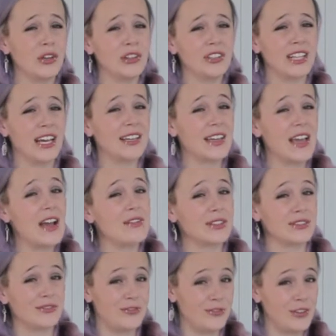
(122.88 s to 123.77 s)
don't like
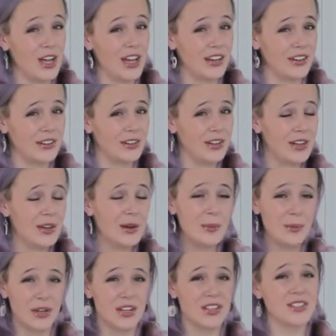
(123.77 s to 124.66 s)
having fun,
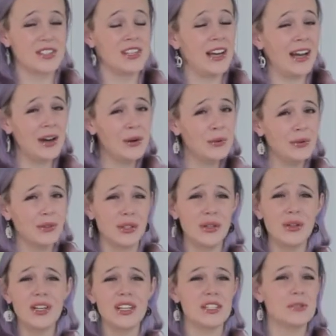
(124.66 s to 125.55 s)
because now
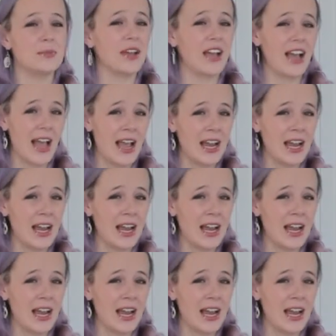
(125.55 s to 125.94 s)
you need to be